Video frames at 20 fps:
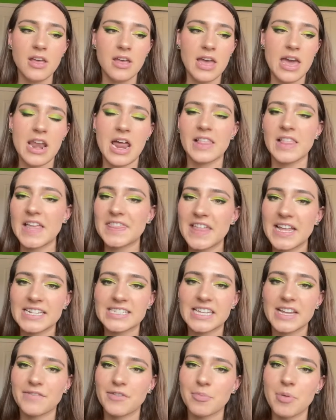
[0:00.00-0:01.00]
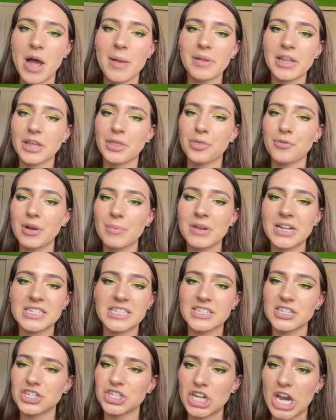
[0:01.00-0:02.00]
and I let that sit for probably like 3 minutes in
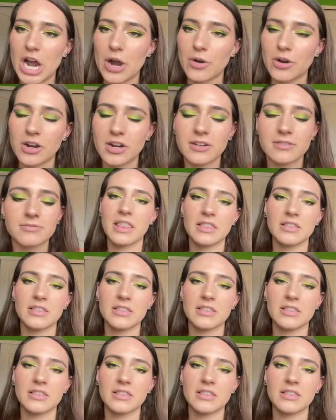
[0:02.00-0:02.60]
the shower.